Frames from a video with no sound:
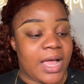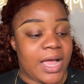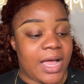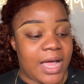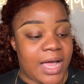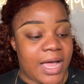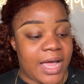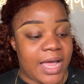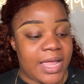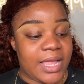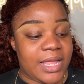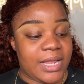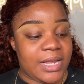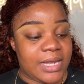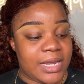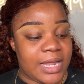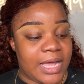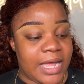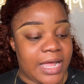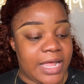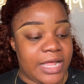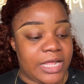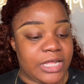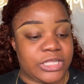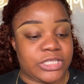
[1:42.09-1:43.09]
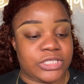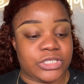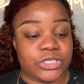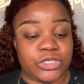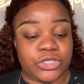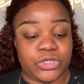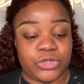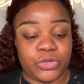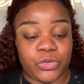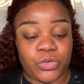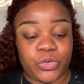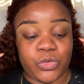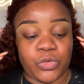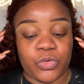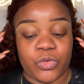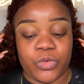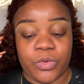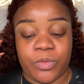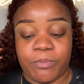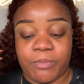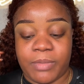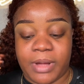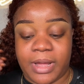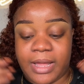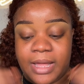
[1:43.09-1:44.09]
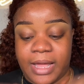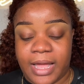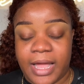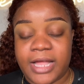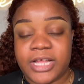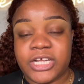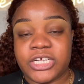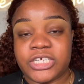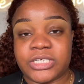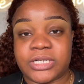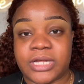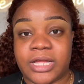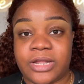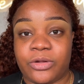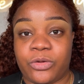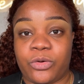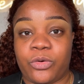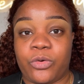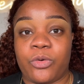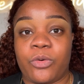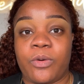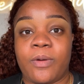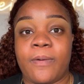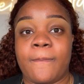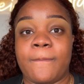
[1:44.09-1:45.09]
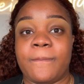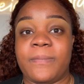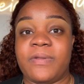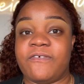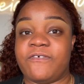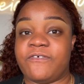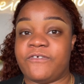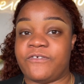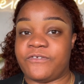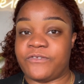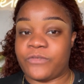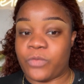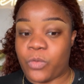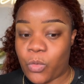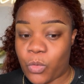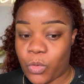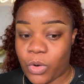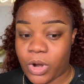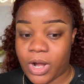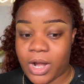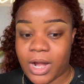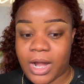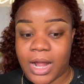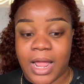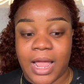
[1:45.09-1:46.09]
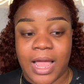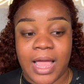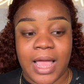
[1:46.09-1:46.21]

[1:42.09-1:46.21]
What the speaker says: I like to do my eyeshadow before